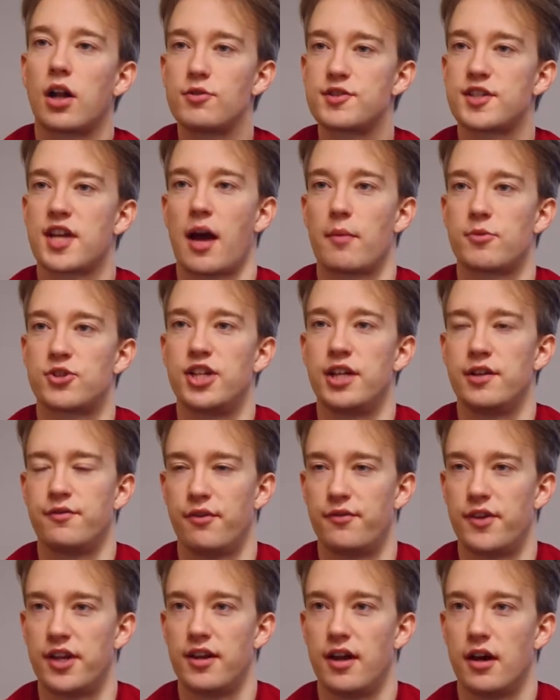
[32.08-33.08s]
Closed captioning
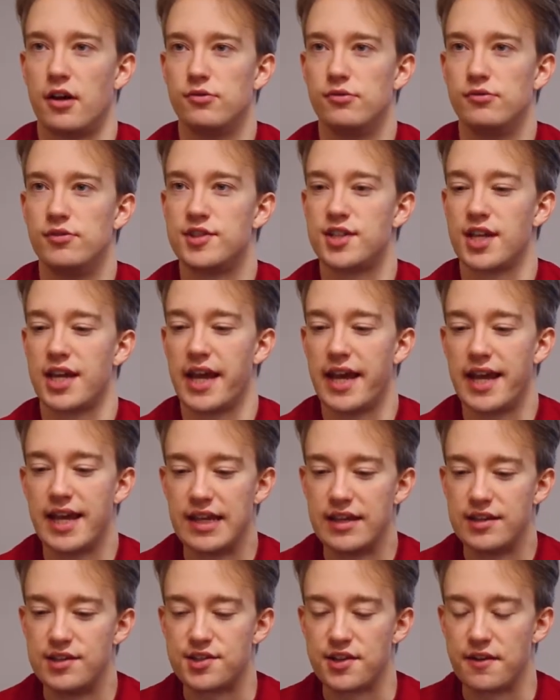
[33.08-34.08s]
for videos
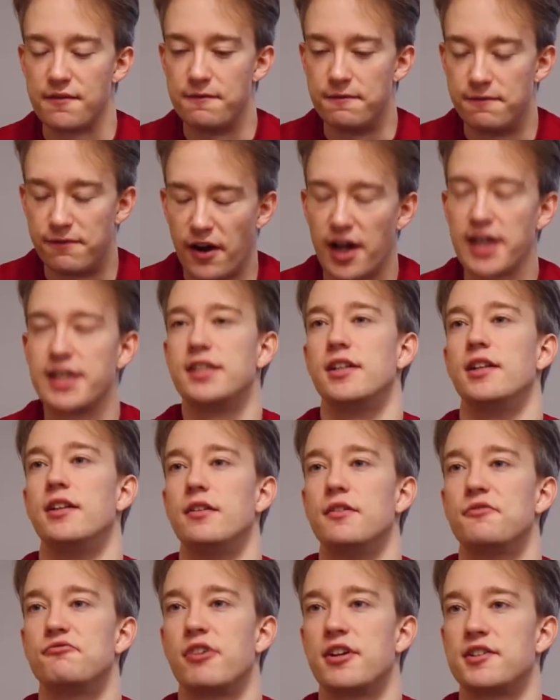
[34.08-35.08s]
is
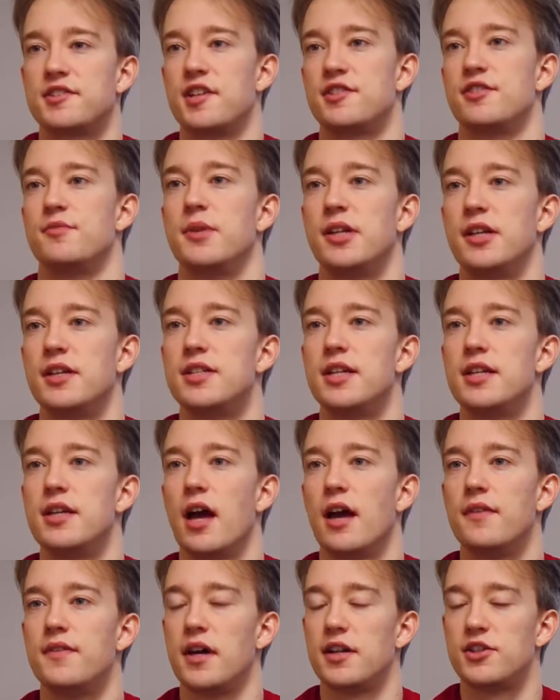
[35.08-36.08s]
vital for accessibility,
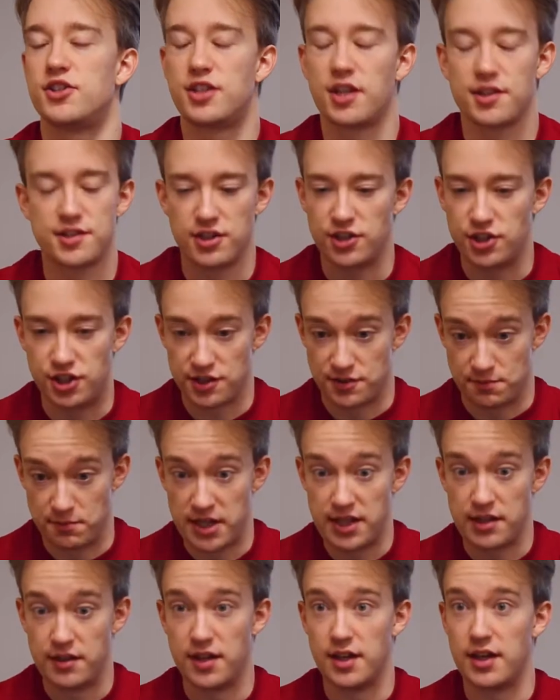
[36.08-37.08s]
and that doesn't just
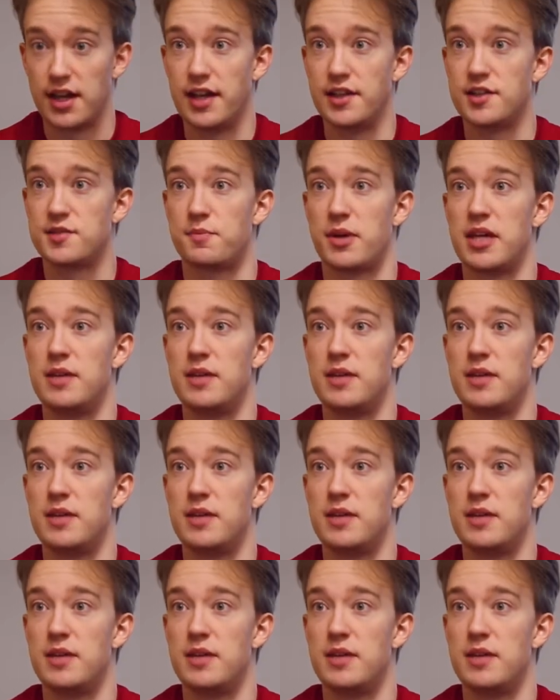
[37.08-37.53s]
mean that it's